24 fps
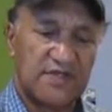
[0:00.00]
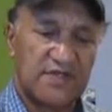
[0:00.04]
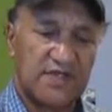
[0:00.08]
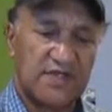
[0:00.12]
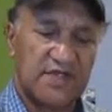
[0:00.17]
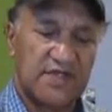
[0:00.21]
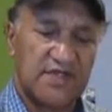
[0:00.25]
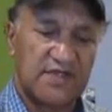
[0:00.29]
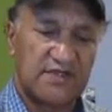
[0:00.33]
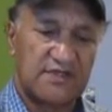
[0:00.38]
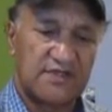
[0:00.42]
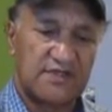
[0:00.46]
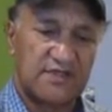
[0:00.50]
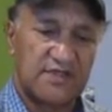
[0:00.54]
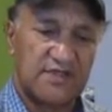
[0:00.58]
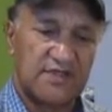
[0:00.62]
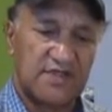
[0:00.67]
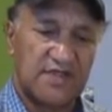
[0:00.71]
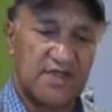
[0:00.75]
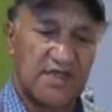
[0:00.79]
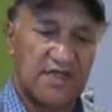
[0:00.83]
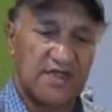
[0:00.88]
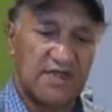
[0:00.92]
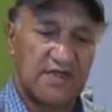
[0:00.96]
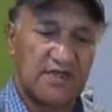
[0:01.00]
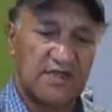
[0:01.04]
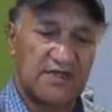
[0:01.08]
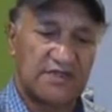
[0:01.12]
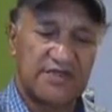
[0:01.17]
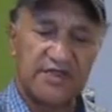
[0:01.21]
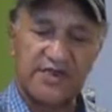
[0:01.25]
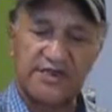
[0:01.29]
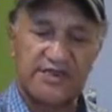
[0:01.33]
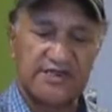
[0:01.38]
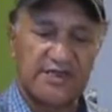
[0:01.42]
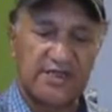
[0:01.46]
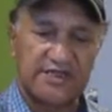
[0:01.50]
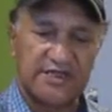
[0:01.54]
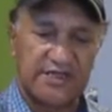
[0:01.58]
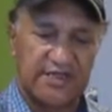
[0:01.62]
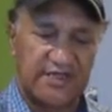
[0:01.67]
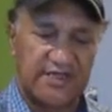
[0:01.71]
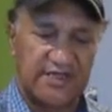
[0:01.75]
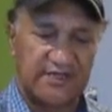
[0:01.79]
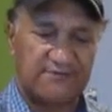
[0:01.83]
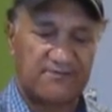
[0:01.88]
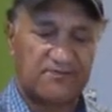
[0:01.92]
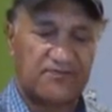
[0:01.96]
in Taranaki,
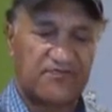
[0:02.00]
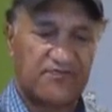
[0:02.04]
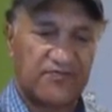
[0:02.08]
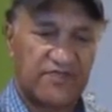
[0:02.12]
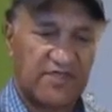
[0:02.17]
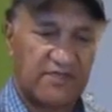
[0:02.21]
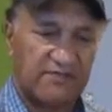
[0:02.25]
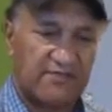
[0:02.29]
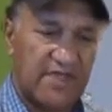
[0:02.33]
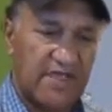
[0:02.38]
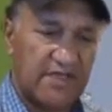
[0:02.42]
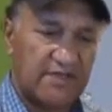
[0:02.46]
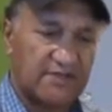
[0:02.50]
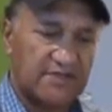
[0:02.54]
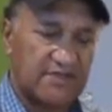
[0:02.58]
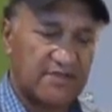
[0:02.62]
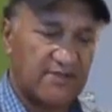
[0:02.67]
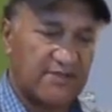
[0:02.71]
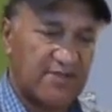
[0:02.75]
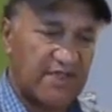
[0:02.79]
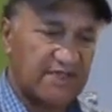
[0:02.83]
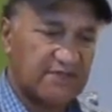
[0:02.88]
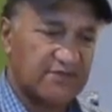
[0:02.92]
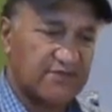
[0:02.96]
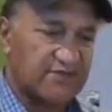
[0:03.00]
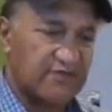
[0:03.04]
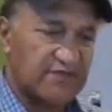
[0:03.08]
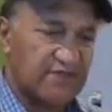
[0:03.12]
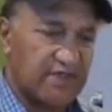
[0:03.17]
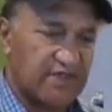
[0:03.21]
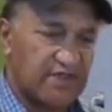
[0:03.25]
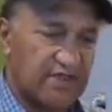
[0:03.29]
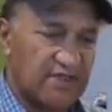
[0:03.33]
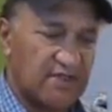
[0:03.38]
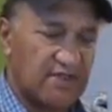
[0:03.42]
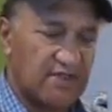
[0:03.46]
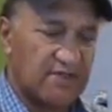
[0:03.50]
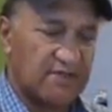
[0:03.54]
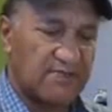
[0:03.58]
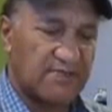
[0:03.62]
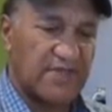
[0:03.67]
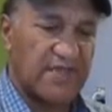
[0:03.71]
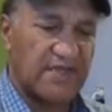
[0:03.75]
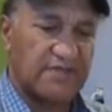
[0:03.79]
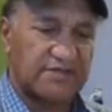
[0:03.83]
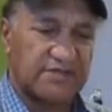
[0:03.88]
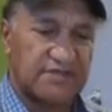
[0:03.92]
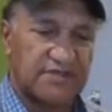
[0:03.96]
the base of the
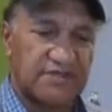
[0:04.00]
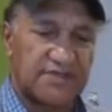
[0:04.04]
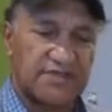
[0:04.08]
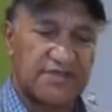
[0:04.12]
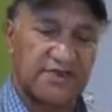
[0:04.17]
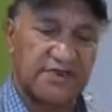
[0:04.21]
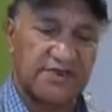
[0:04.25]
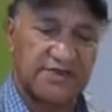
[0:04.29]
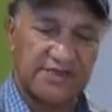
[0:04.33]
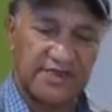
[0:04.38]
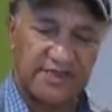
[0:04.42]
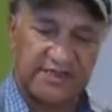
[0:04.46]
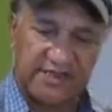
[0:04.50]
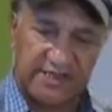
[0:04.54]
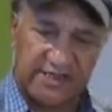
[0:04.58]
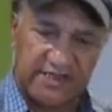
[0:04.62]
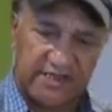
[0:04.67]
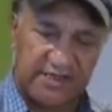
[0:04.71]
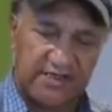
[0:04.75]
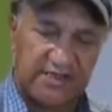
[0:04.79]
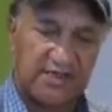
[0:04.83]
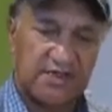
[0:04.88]
Mount Taranaki,